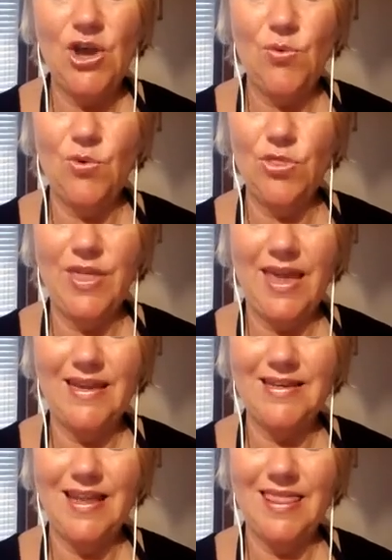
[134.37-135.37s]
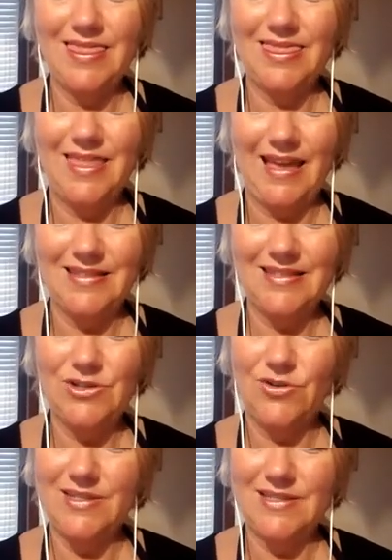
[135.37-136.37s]
well then that's
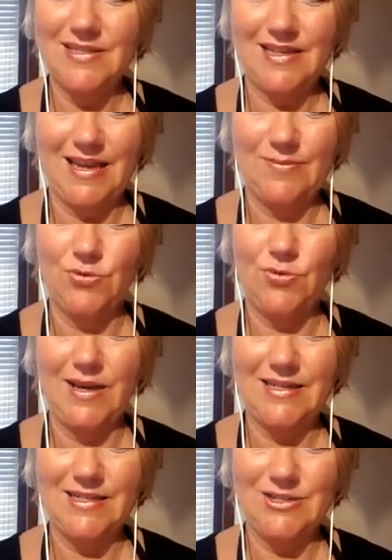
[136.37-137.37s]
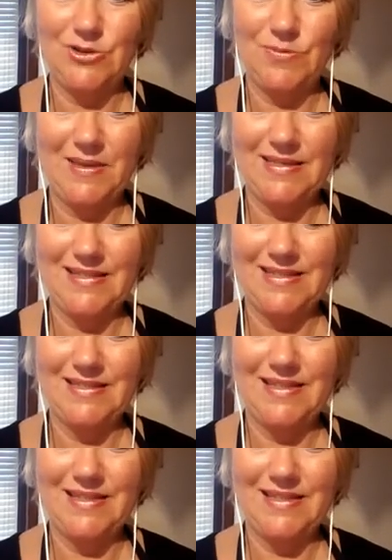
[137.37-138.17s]
not a sustainable way to do business.